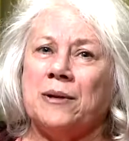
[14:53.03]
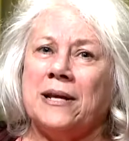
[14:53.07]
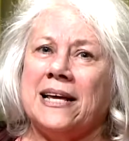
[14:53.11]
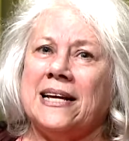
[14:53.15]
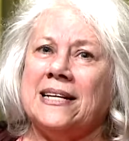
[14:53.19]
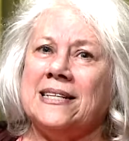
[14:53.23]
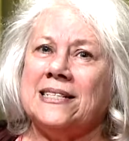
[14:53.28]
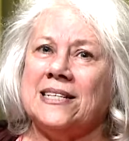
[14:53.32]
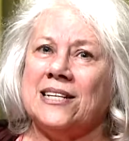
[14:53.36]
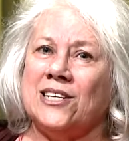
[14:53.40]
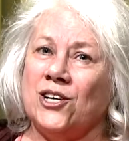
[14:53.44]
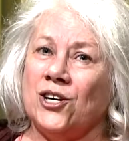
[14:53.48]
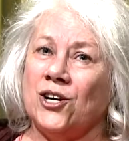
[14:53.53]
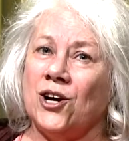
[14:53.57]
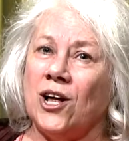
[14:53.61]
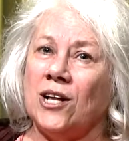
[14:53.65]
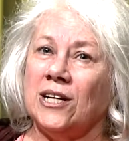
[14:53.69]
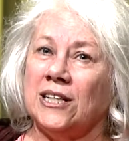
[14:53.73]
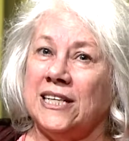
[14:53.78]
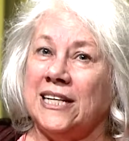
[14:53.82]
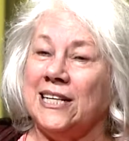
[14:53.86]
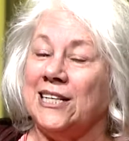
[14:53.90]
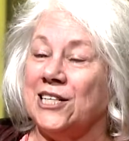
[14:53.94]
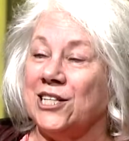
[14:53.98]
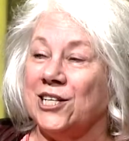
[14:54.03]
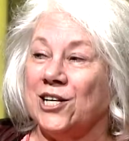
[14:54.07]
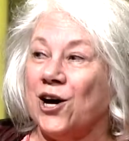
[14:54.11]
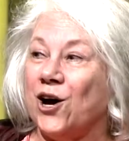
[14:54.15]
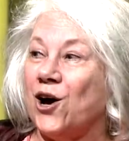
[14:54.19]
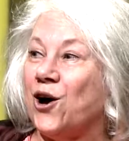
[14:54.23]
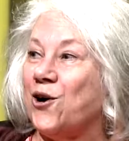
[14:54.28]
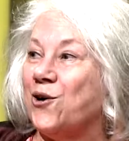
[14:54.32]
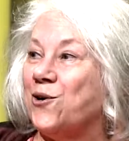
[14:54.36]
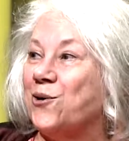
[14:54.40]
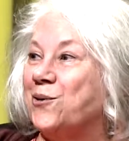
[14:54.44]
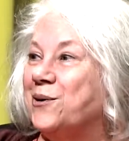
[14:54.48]
place, and you all need to
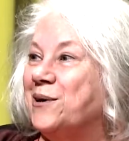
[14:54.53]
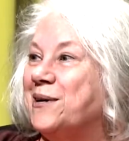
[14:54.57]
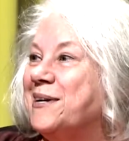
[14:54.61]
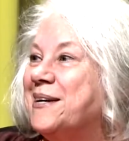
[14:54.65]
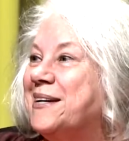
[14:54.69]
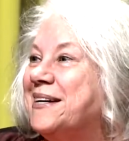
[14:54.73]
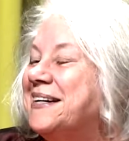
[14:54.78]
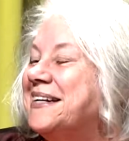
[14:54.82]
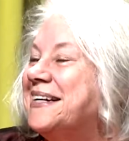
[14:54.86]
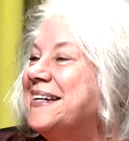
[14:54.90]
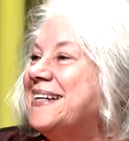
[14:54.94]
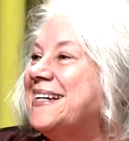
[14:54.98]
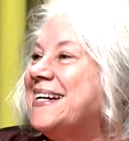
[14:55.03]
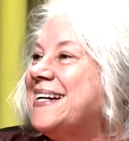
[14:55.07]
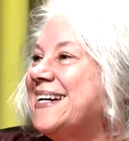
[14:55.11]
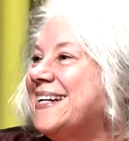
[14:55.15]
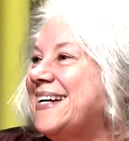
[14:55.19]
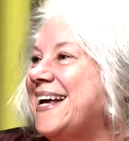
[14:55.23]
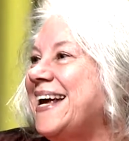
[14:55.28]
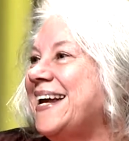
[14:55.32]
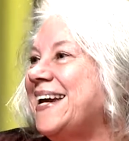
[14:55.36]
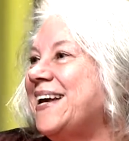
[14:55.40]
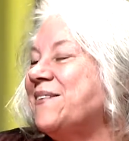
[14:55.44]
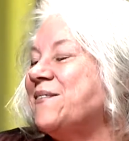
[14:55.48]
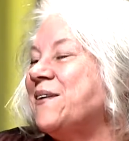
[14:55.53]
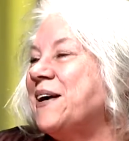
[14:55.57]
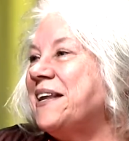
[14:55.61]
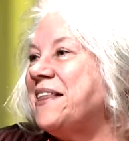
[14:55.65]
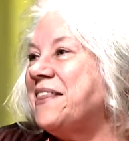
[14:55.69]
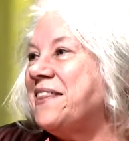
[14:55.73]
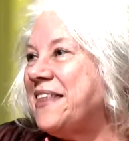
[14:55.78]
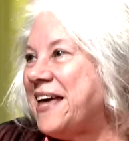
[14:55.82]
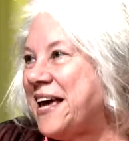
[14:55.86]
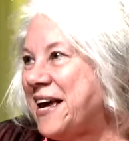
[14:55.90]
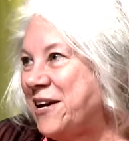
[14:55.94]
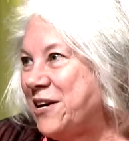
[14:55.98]
go. And I want to
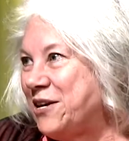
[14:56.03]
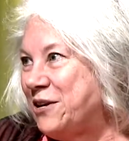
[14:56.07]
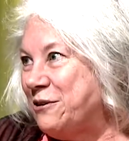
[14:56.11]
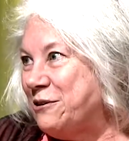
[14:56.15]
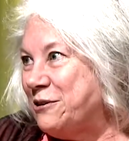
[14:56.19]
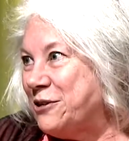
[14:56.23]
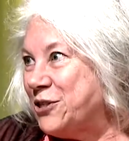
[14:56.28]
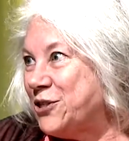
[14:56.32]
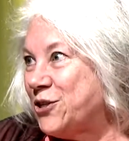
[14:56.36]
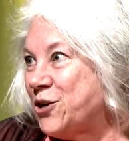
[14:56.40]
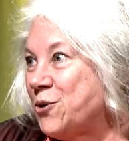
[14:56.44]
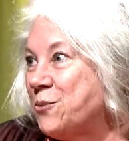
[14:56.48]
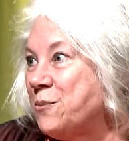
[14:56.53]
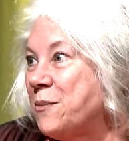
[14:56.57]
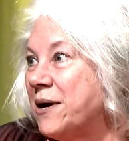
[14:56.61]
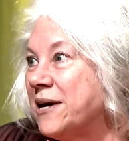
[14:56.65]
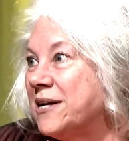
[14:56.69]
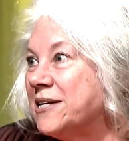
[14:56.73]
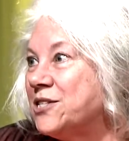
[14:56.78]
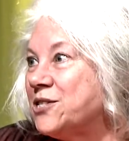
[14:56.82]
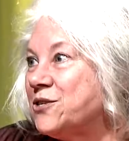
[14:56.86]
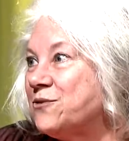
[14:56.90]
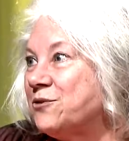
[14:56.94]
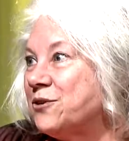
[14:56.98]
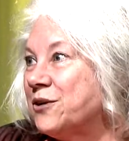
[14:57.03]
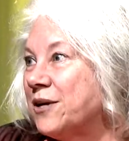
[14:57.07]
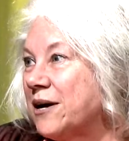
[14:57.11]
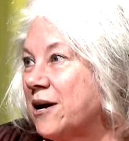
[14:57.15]
thank you so much for